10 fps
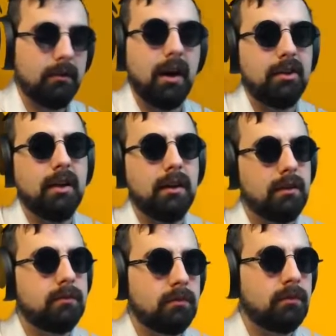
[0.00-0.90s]
I think,
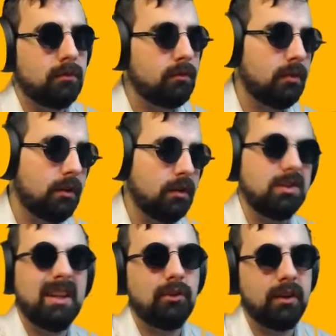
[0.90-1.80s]

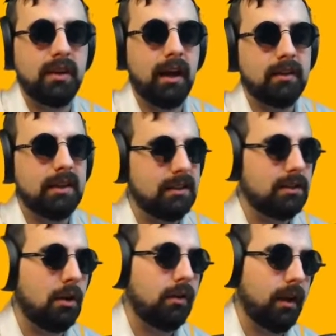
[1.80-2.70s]
considering that, this is
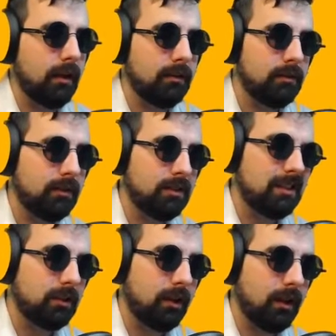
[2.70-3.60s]
okay. This
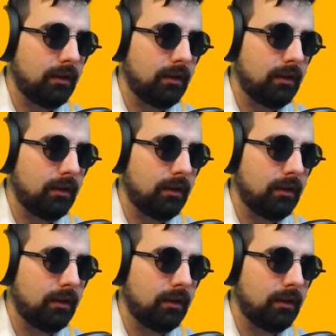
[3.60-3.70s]
is okay.